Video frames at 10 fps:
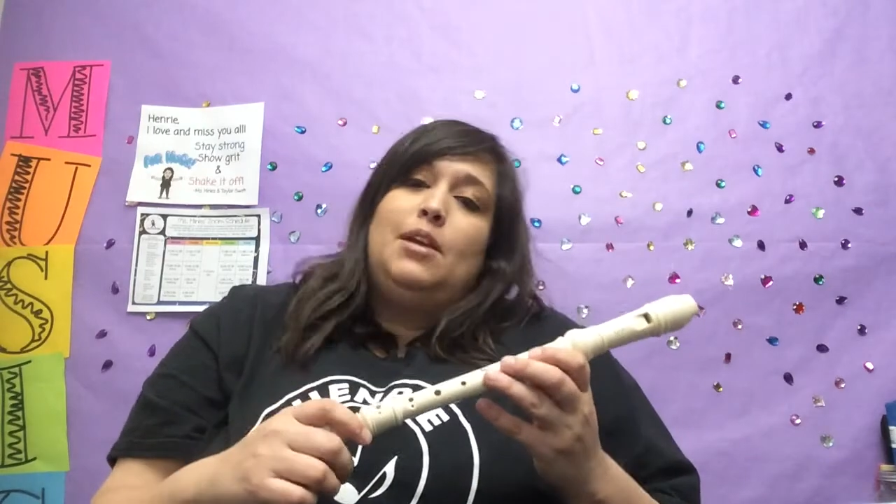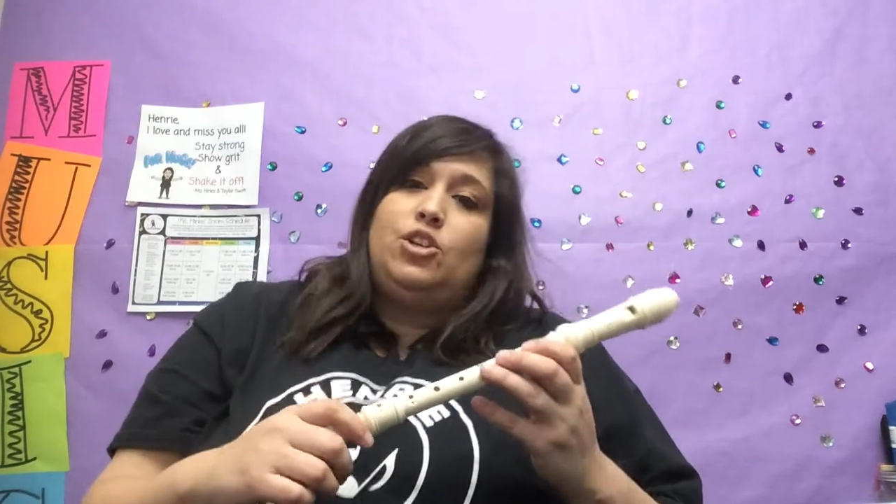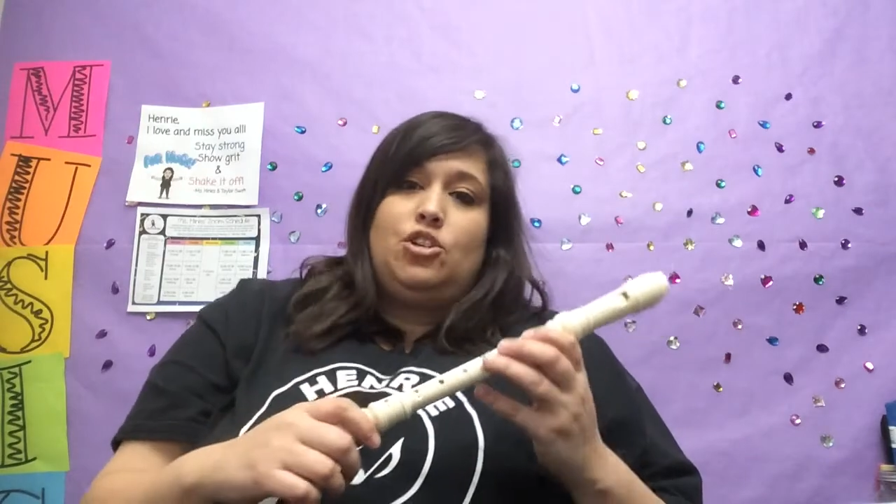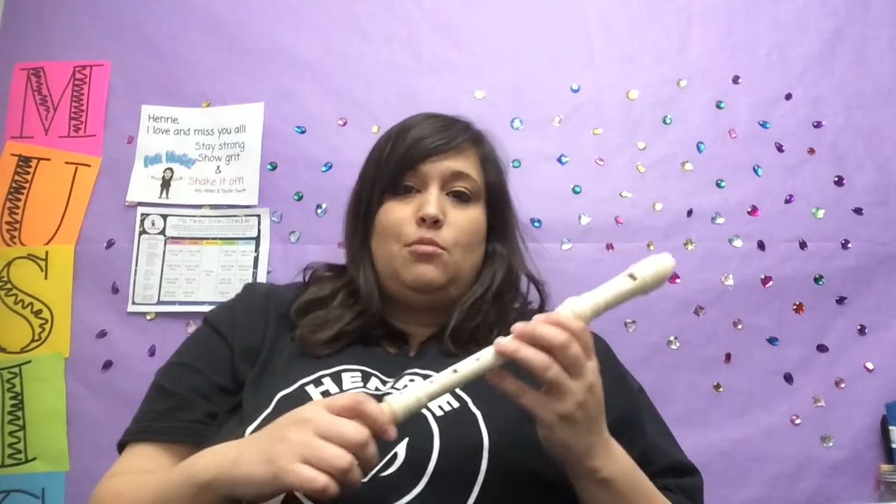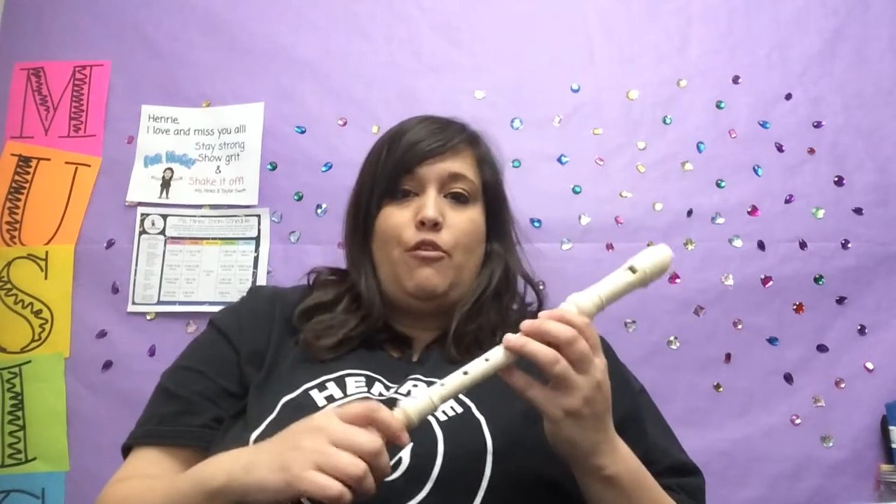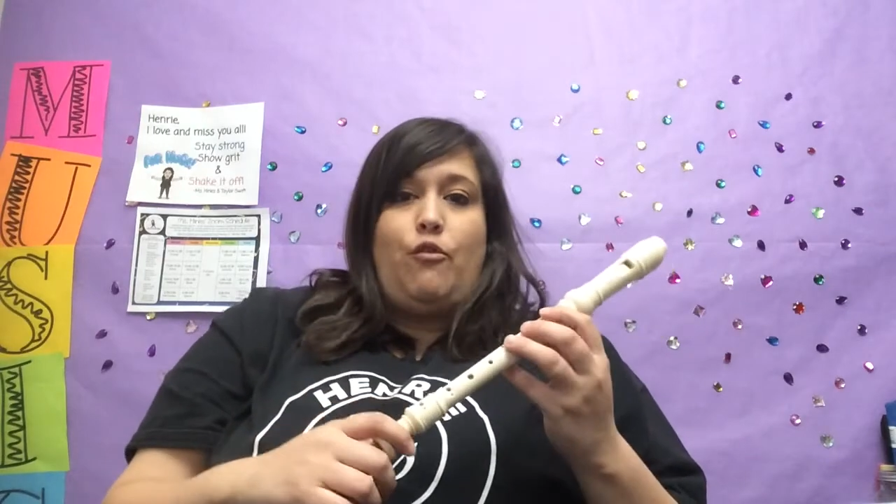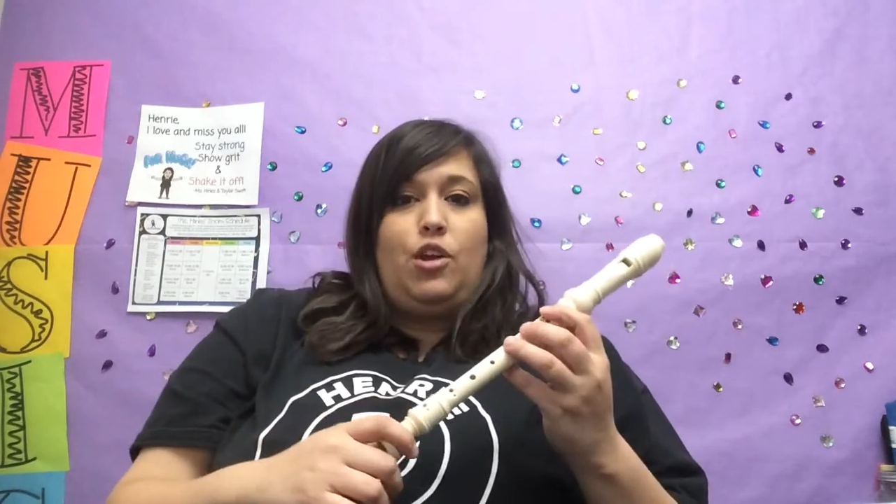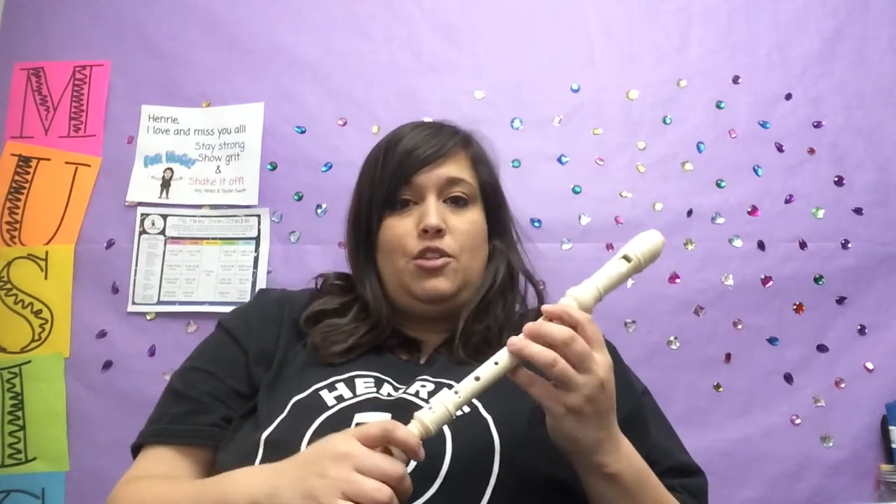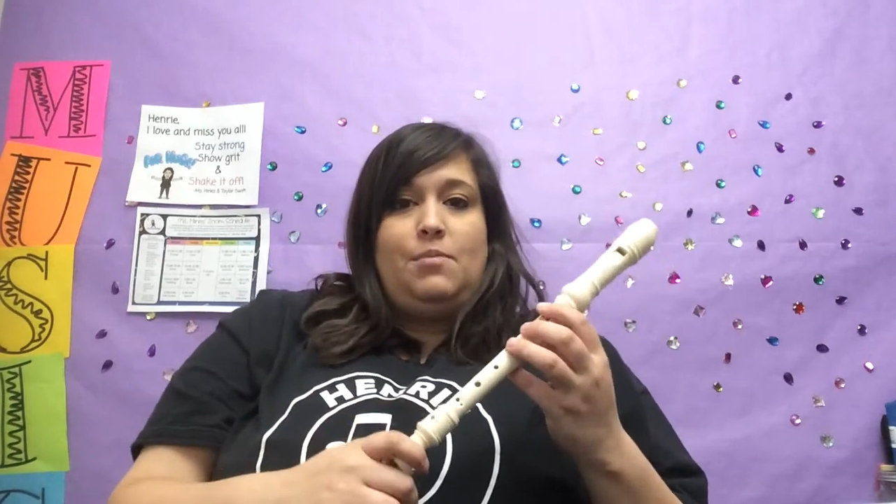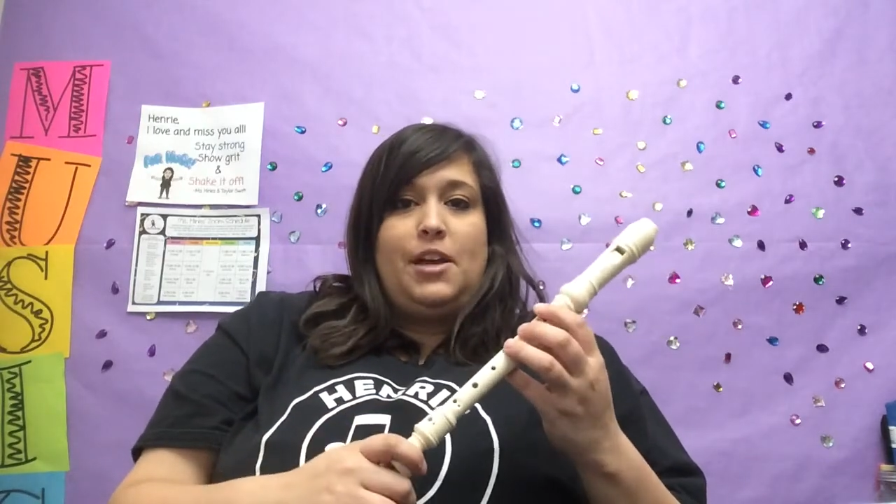Make sure before
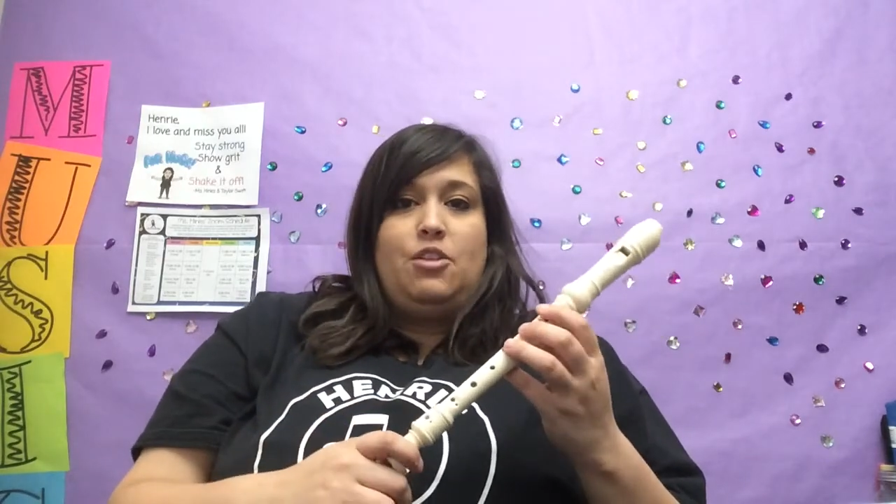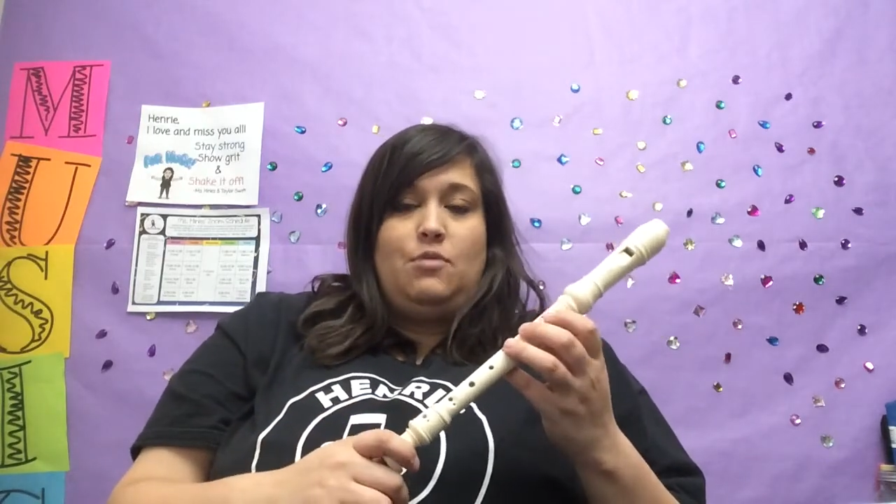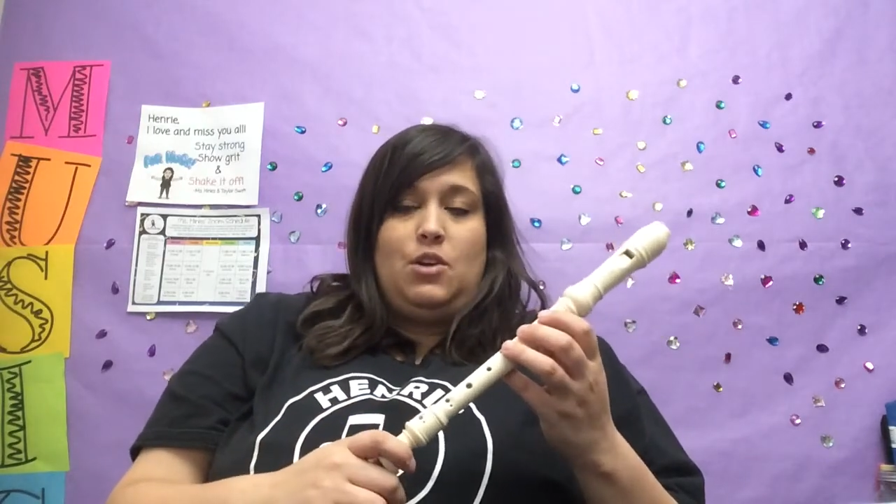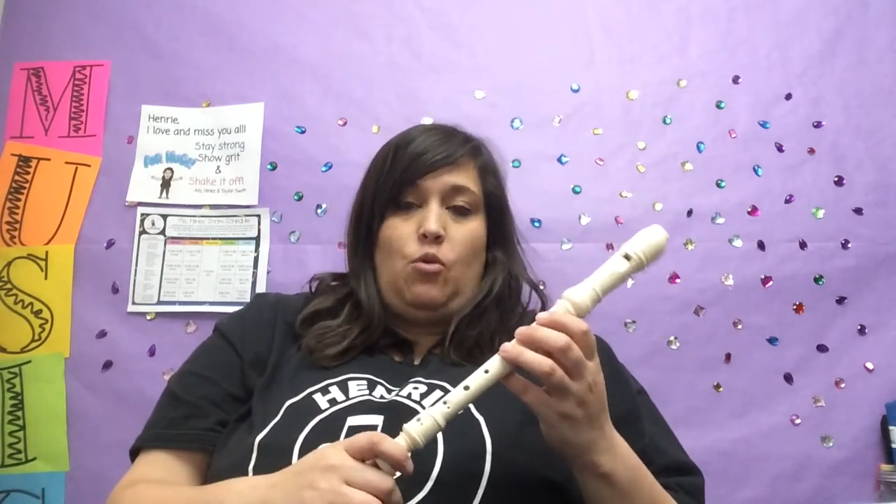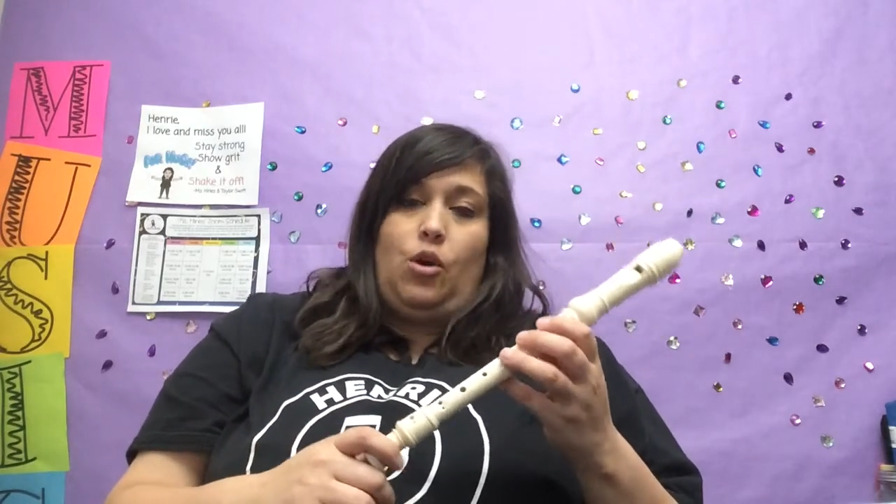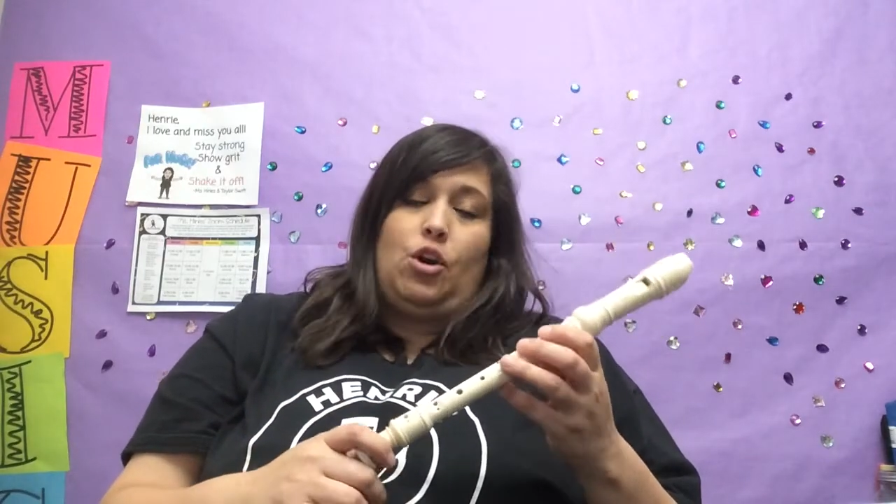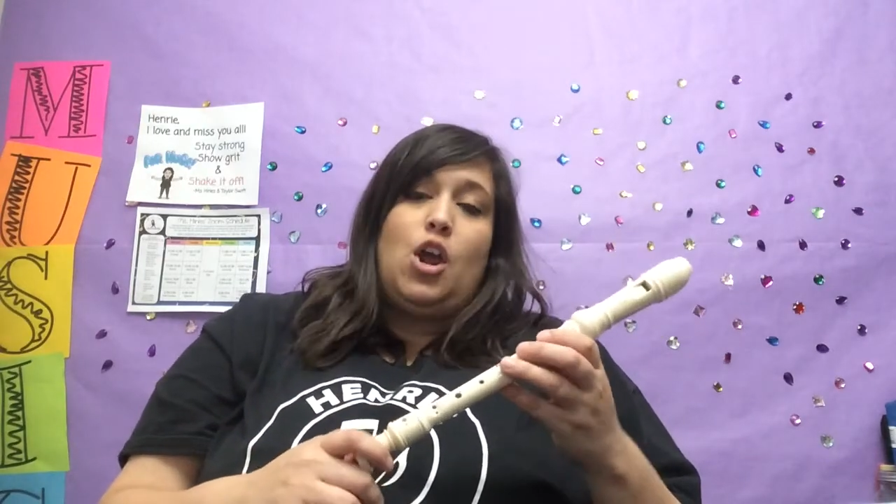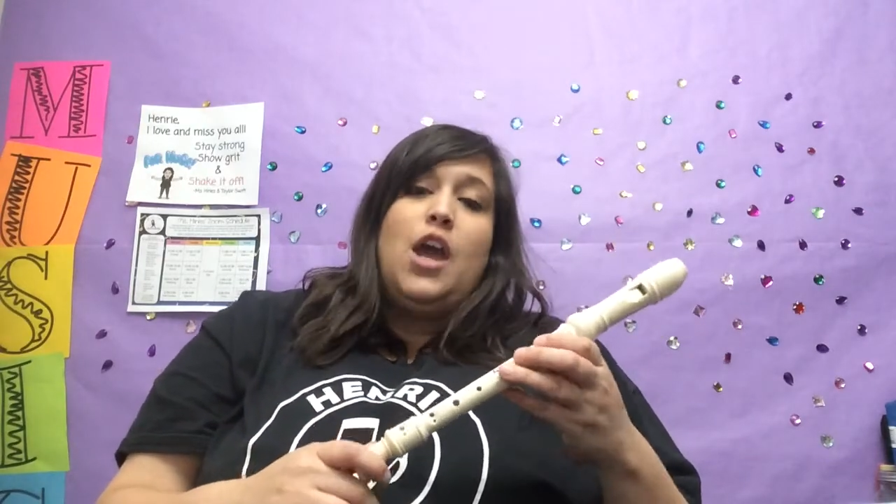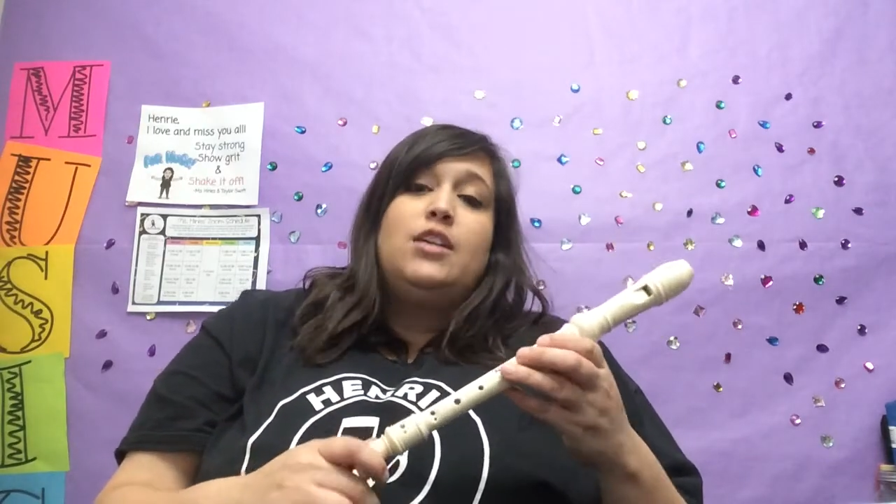you play your recorder